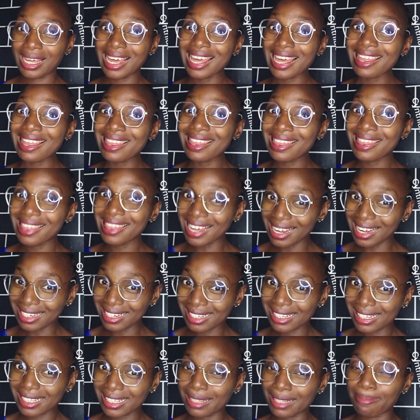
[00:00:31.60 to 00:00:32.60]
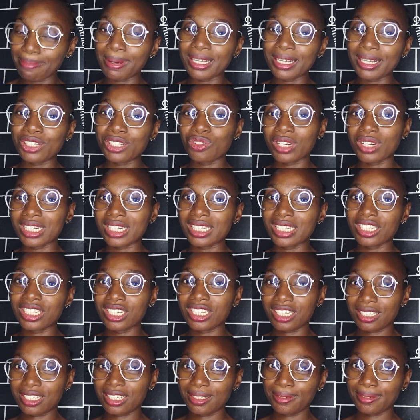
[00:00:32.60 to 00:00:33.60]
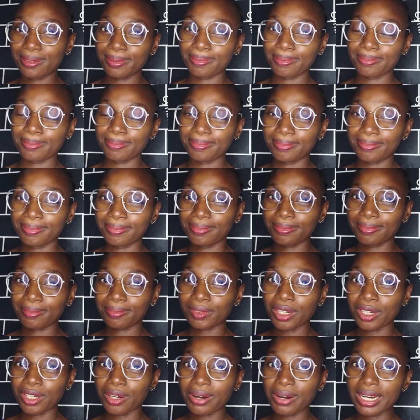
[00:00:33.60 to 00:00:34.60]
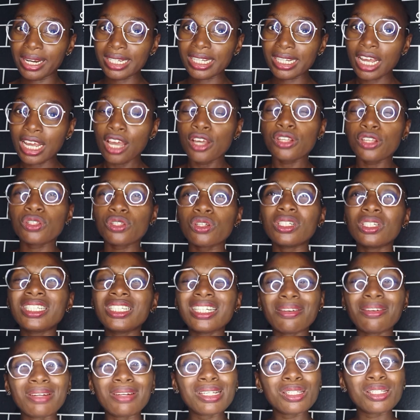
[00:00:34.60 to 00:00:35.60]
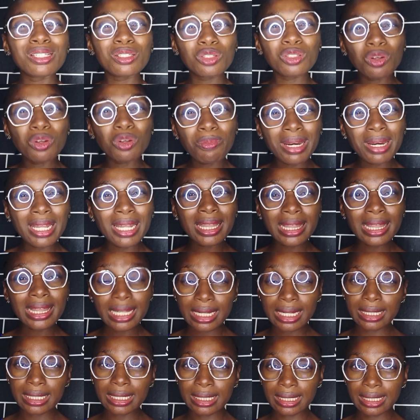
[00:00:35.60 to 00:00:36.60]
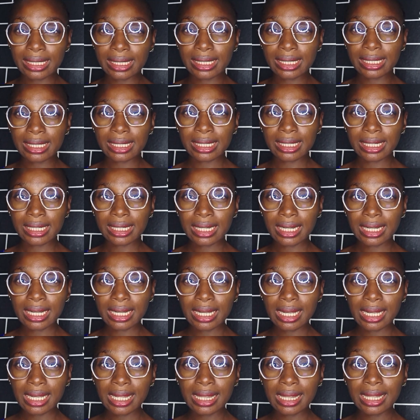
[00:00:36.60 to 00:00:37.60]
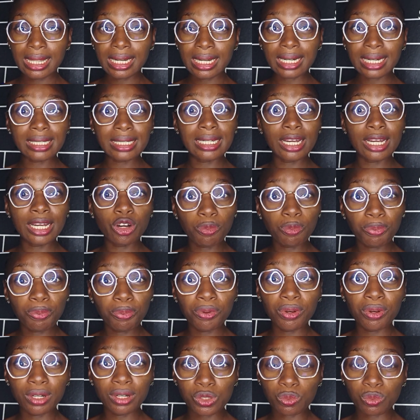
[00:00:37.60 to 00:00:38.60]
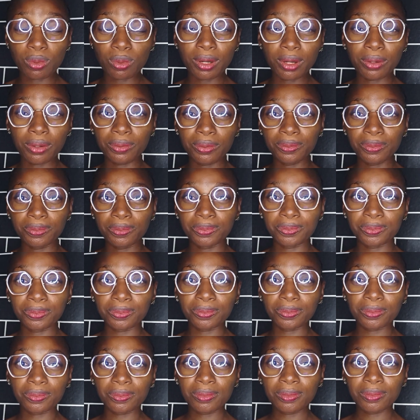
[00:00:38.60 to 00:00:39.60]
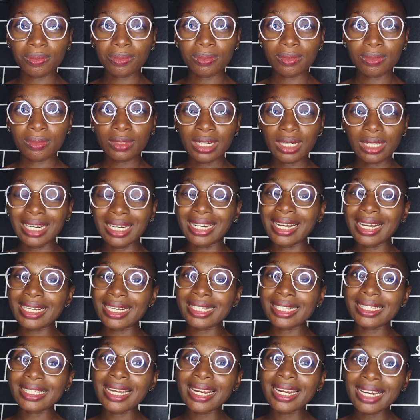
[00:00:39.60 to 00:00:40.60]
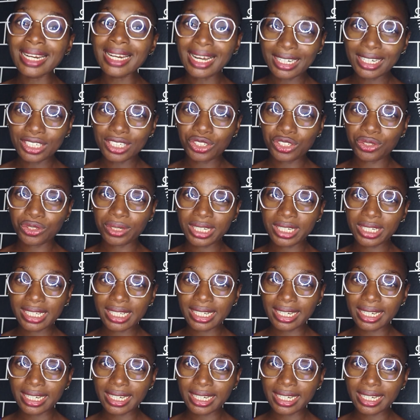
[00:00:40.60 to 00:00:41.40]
That is the best strategy. All right. So there are so many things that can help you as well, like staying hydrated.